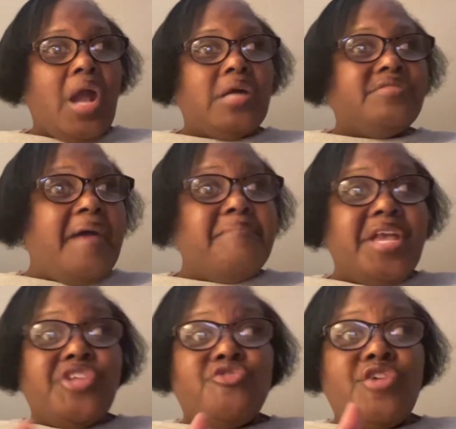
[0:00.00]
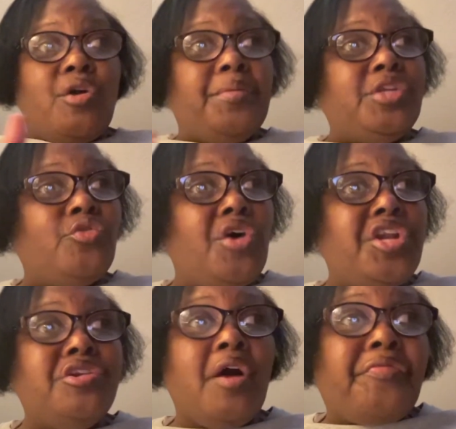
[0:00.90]
That means you ain't going to be
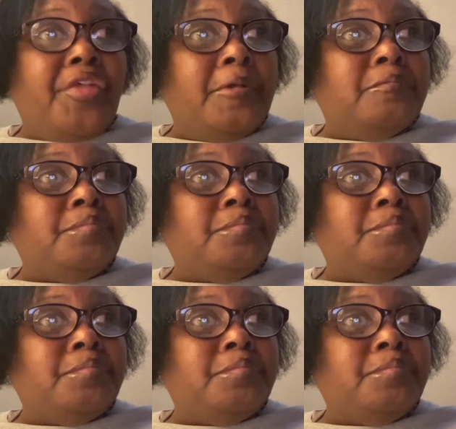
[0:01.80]
doing nothing.